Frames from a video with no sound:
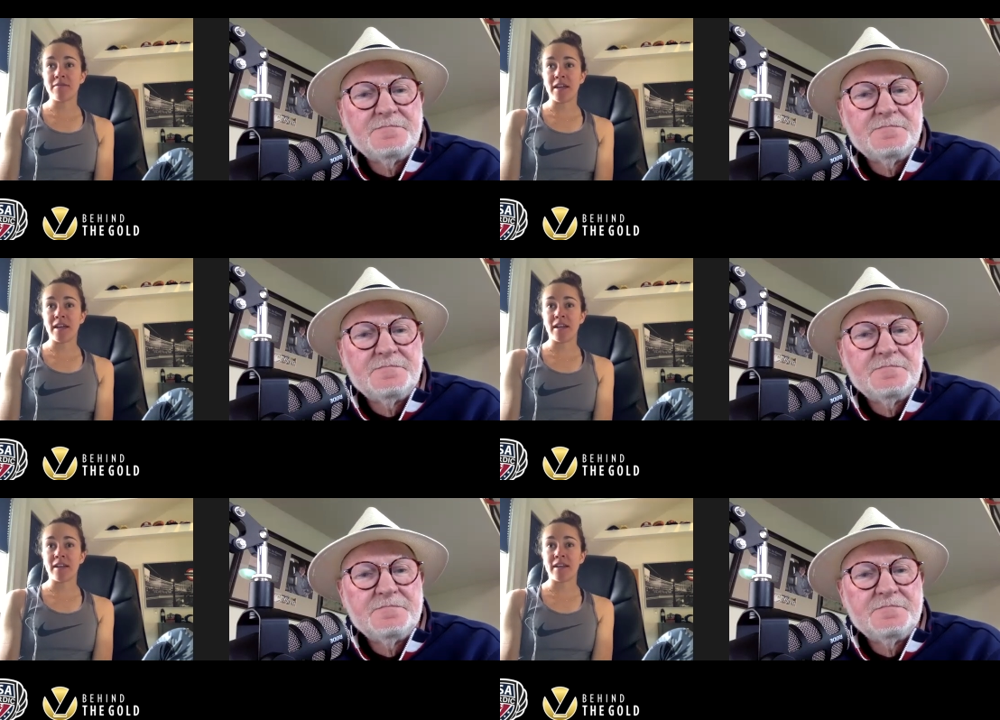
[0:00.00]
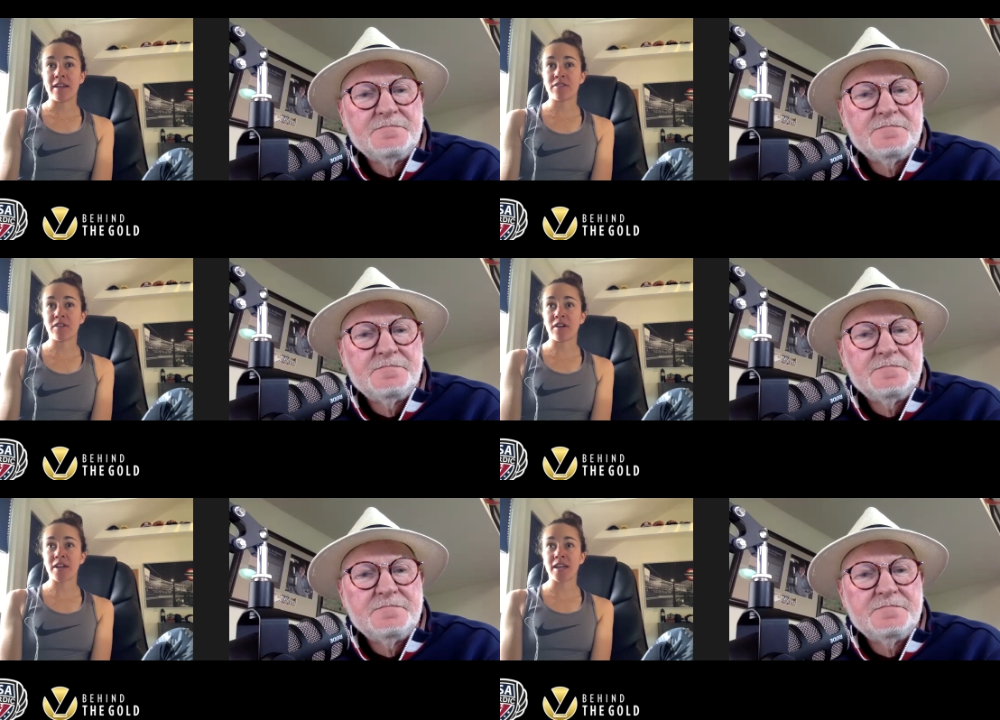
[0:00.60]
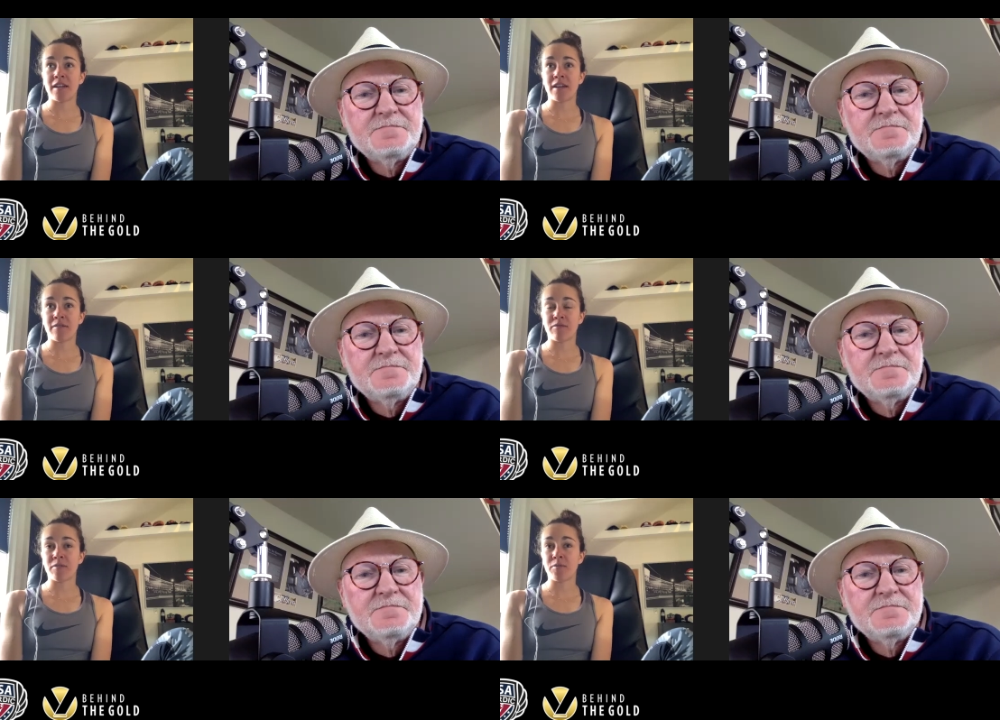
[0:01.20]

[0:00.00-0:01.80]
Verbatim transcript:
Speaker 1: Van, Anette Sagen um, from